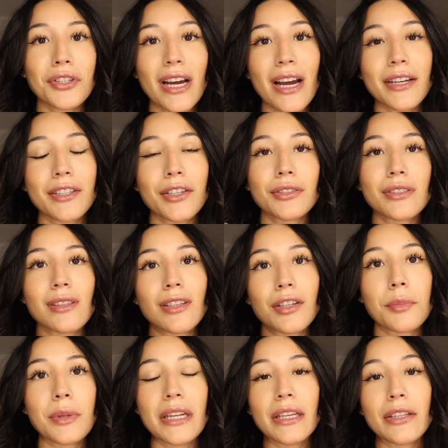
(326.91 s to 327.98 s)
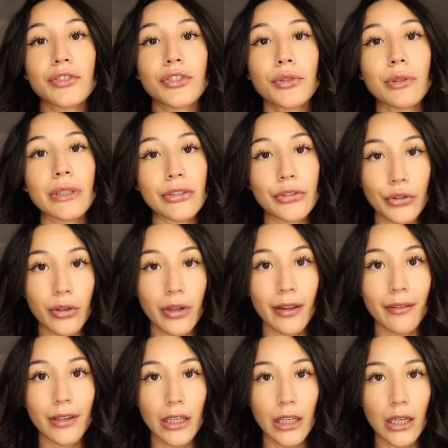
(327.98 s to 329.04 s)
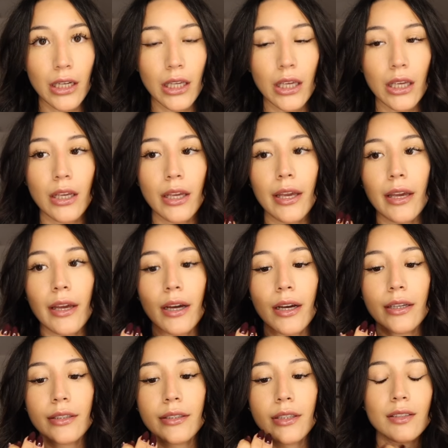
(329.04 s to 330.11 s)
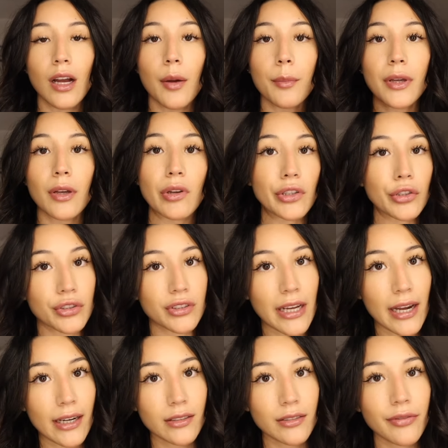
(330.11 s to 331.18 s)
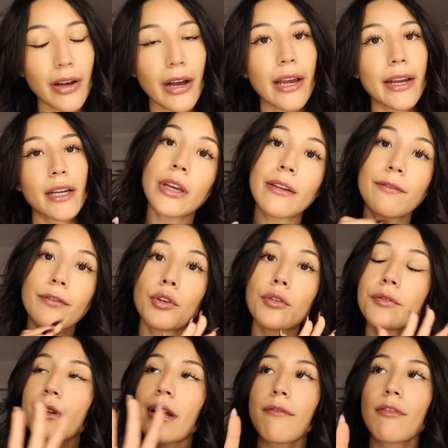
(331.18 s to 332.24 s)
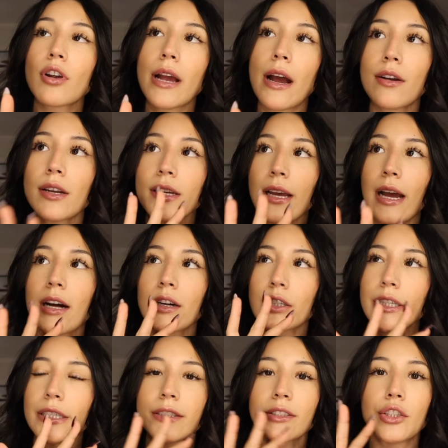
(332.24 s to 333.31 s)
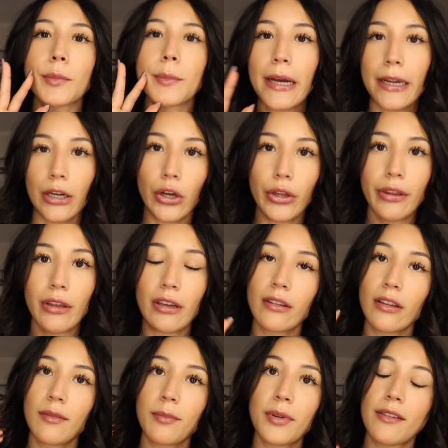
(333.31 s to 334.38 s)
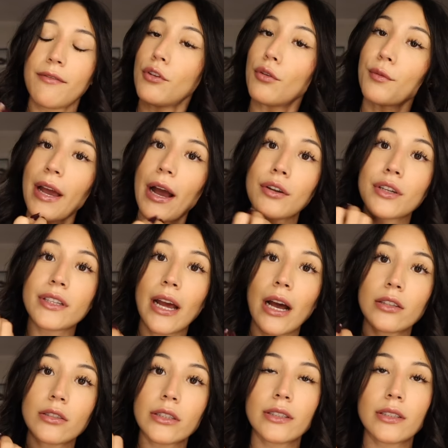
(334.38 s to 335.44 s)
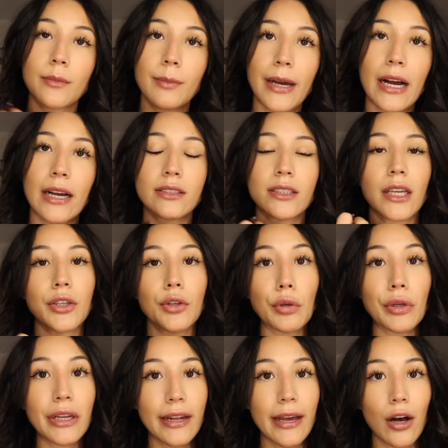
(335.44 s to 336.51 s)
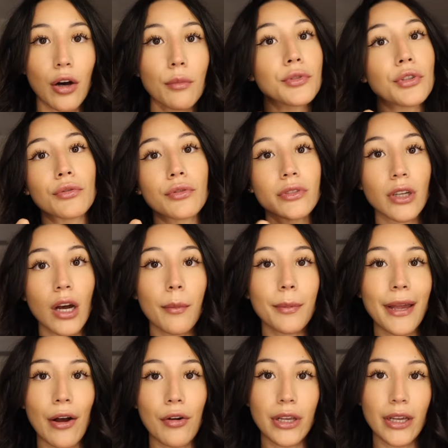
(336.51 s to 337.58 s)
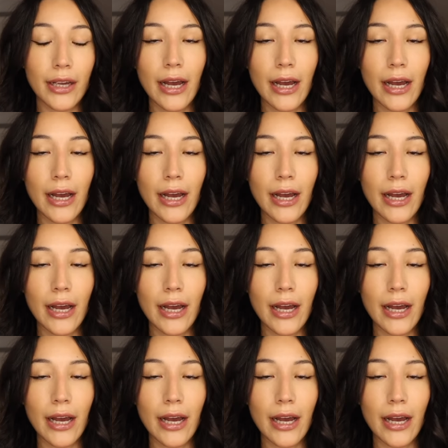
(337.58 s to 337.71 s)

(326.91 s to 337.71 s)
nine goes a little bit into intuitive eating and stopping when you're satisfied. If you've never counted calories, you might not think this, but if you've counted calories in the past and you need help to stop counting